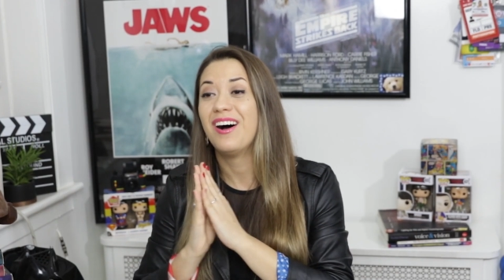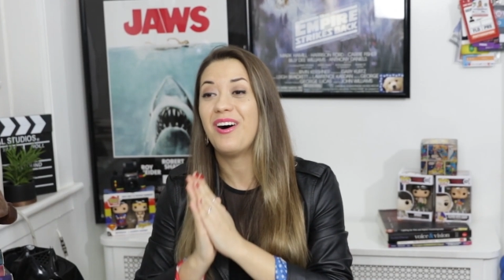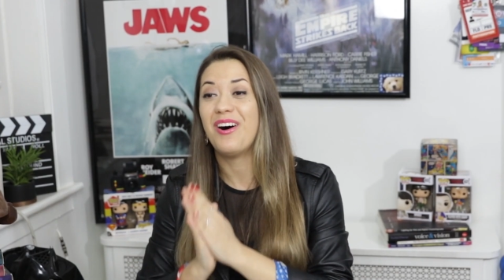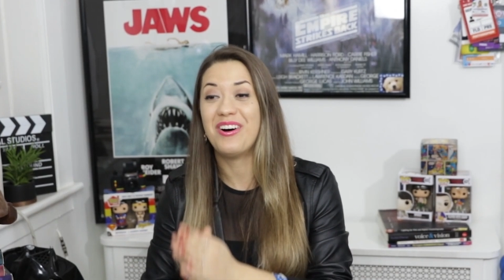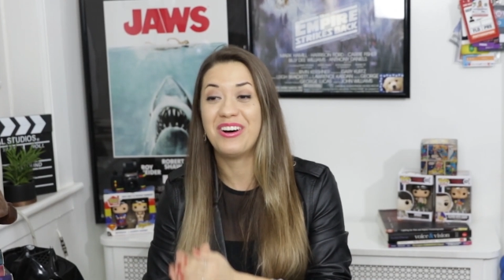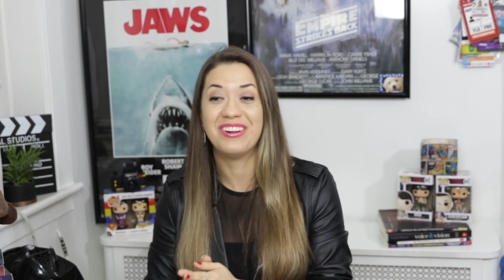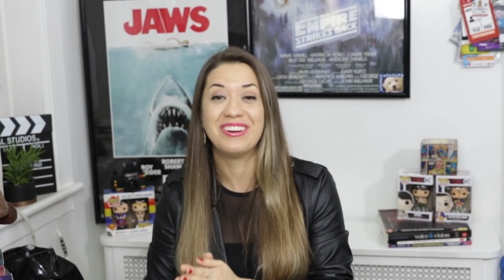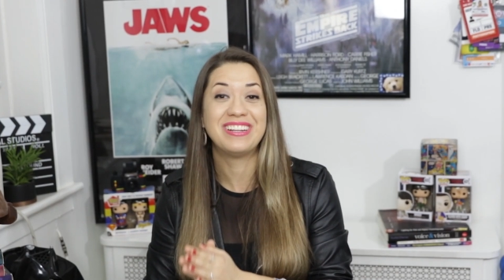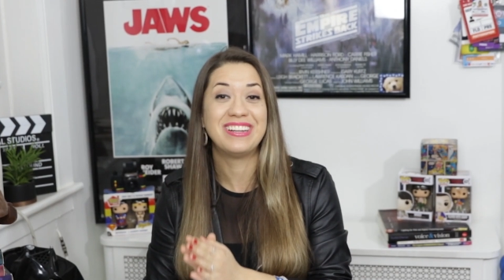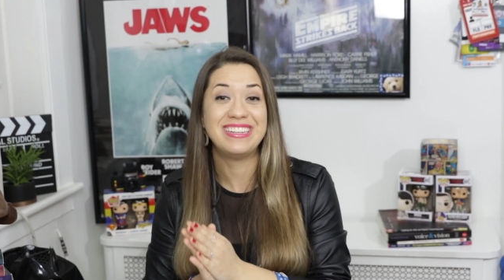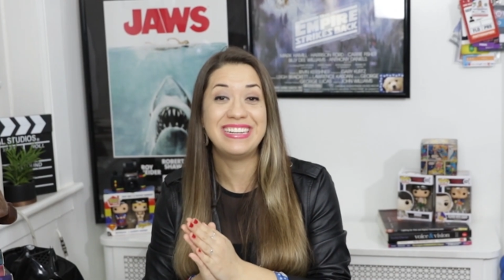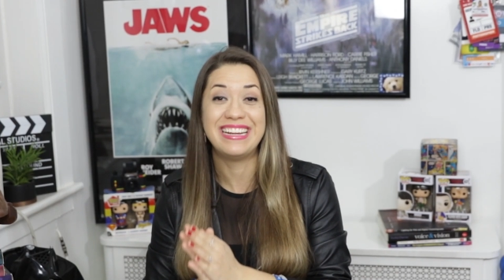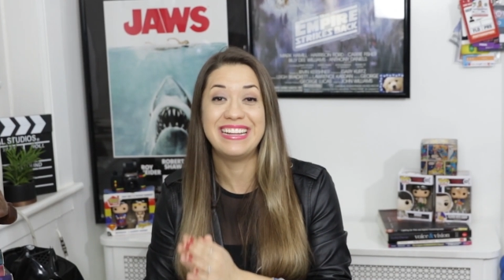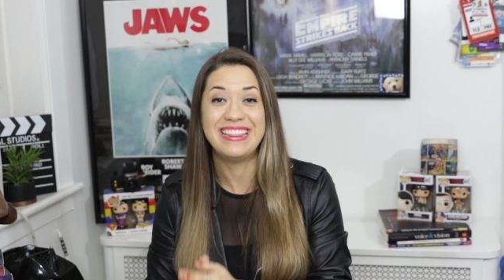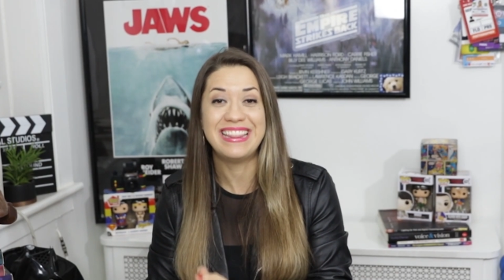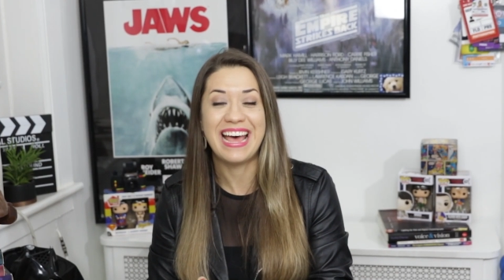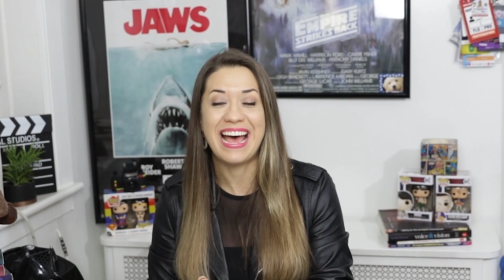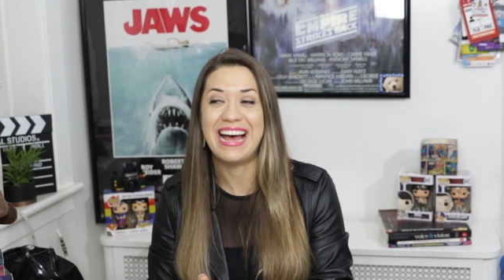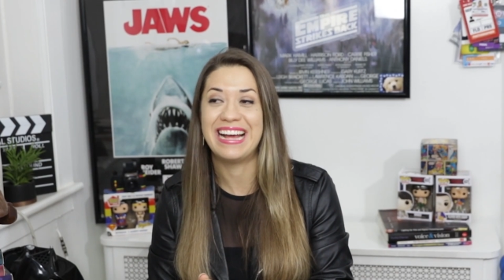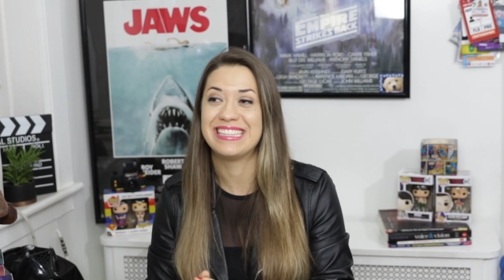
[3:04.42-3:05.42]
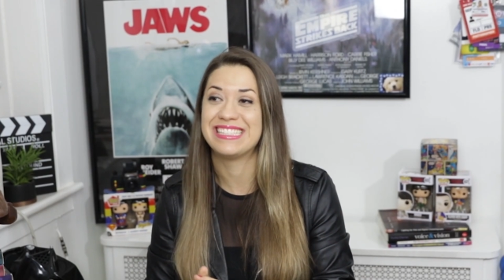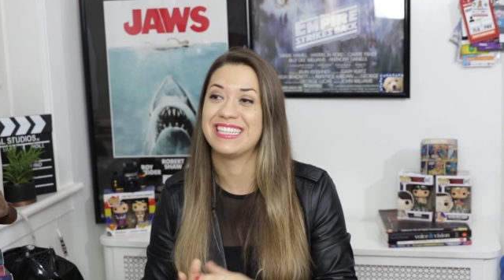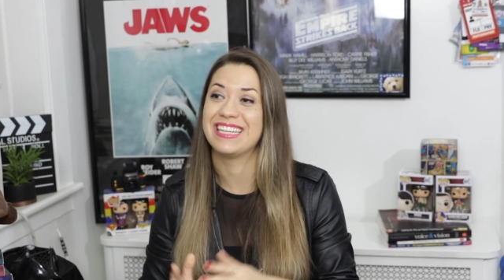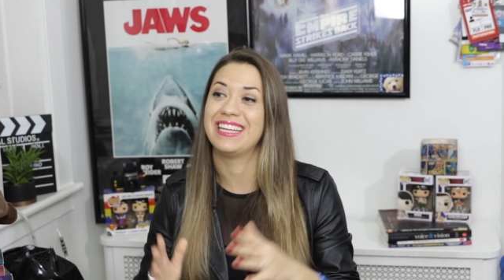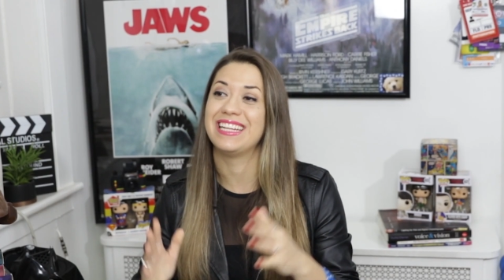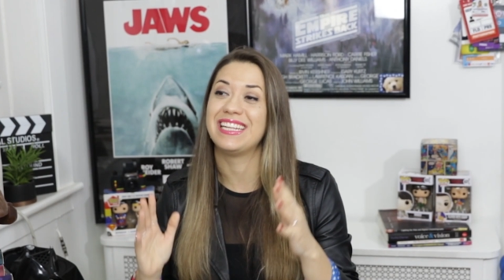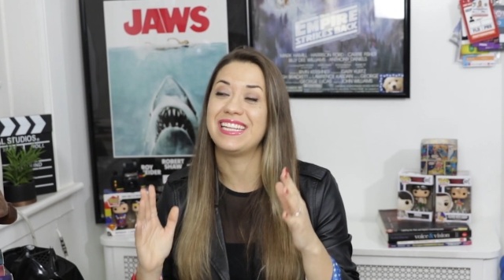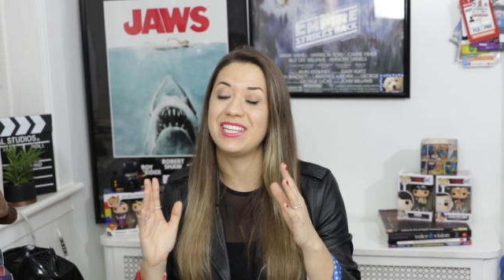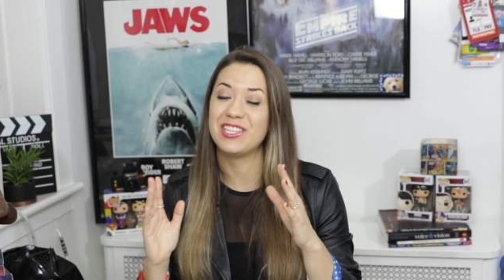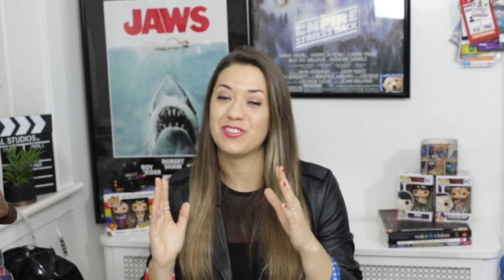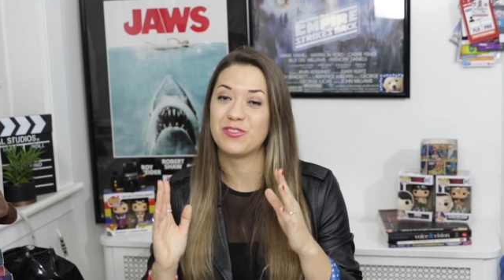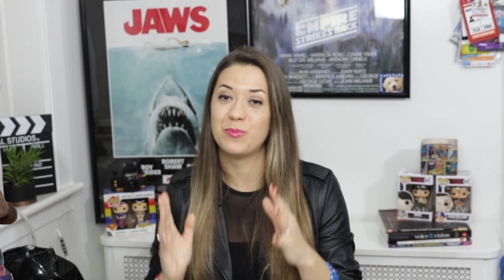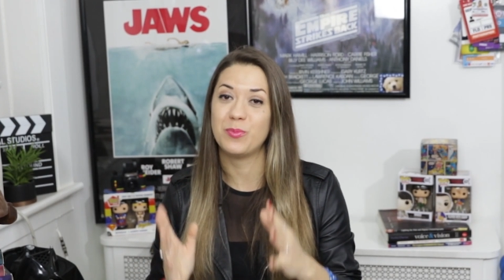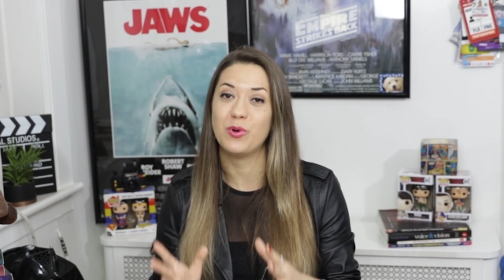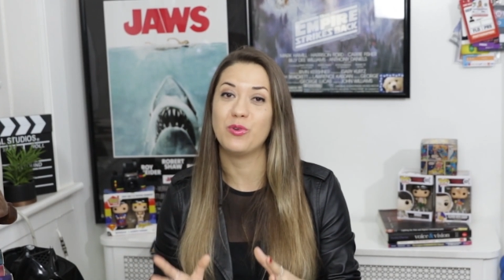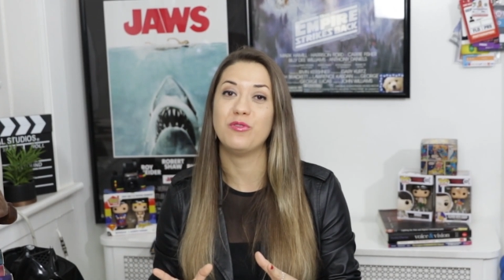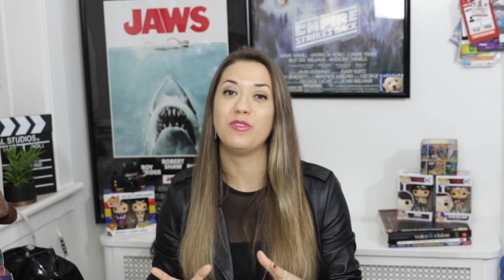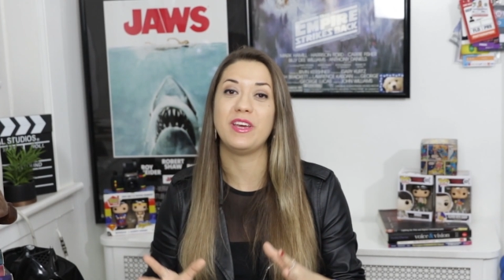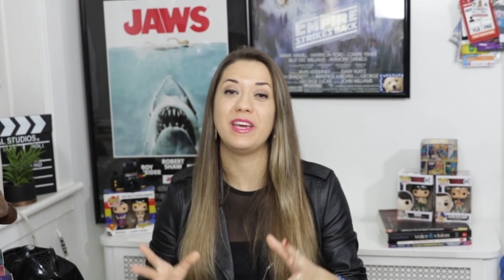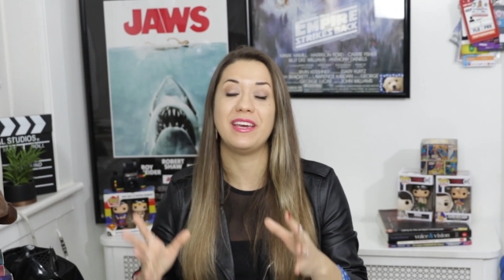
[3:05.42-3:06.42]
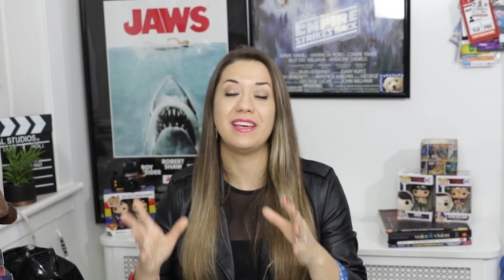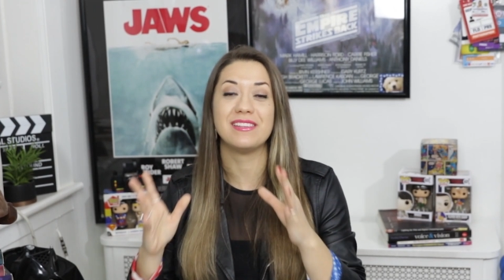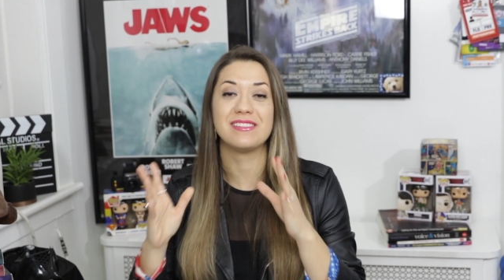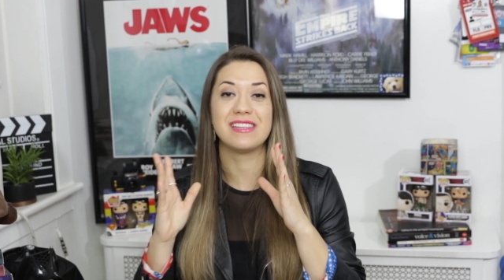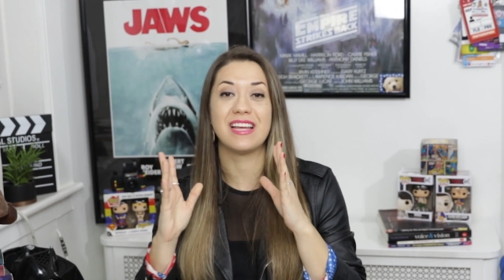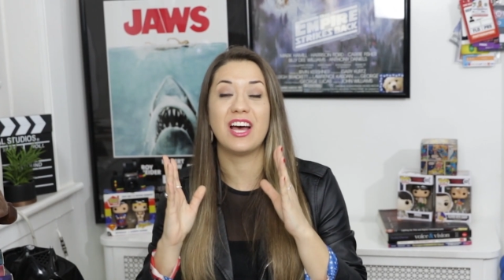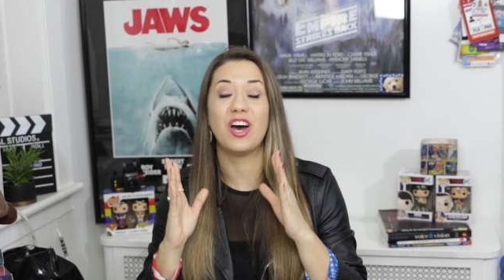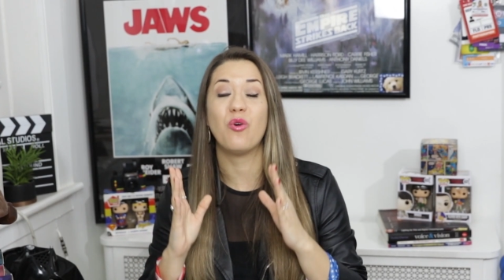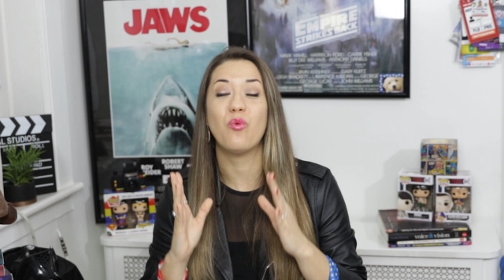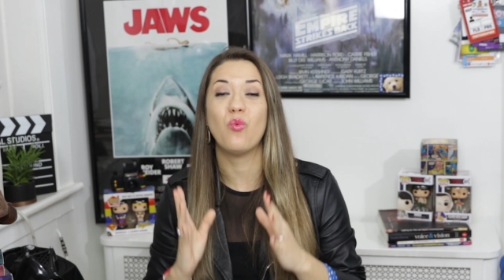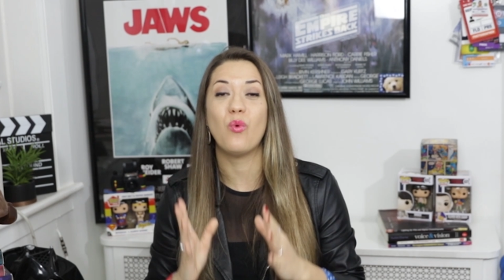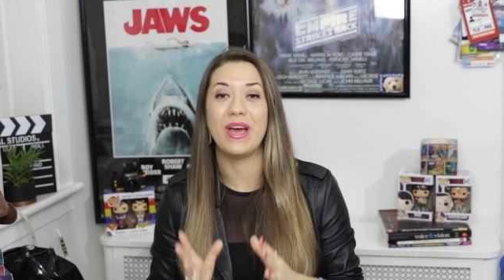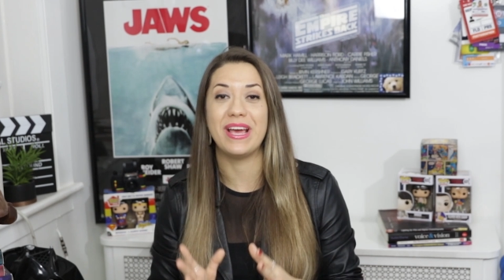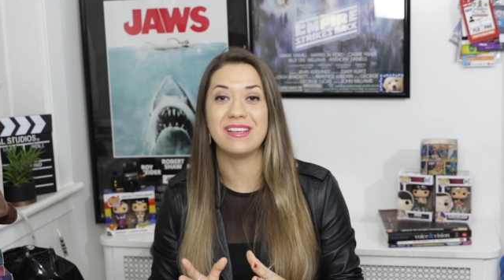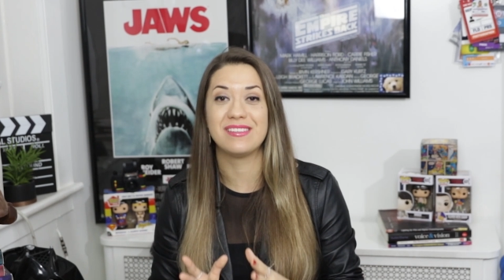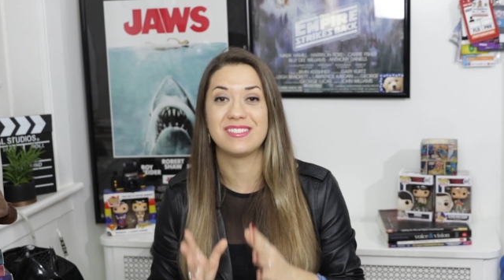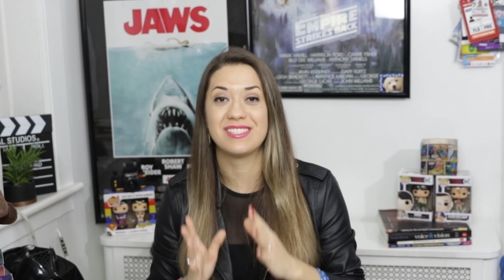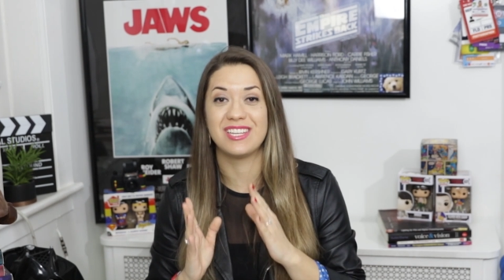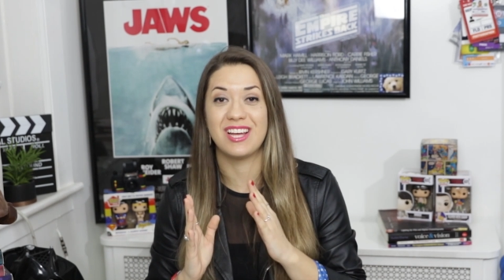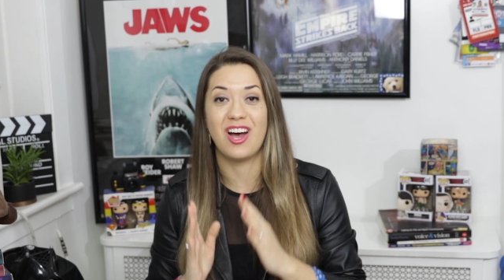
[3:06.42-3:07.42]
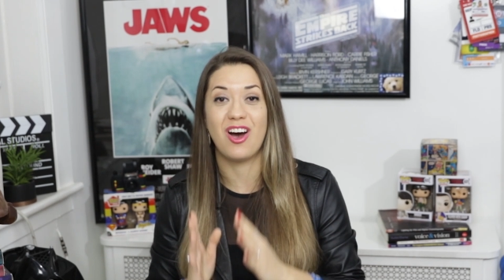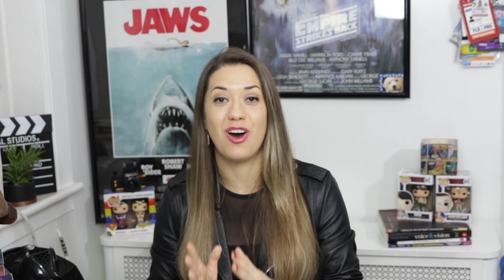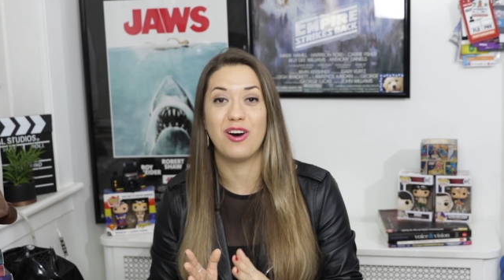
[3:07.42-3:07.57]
Other than that, this movie is a waste